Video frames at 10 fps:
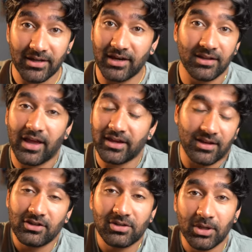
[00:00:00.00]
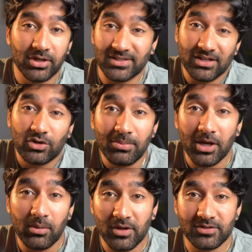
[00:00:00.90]
And it, like, and to be honest, that could
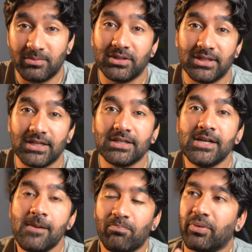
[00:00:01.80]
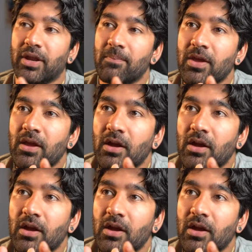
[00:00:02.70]
be a possibility. But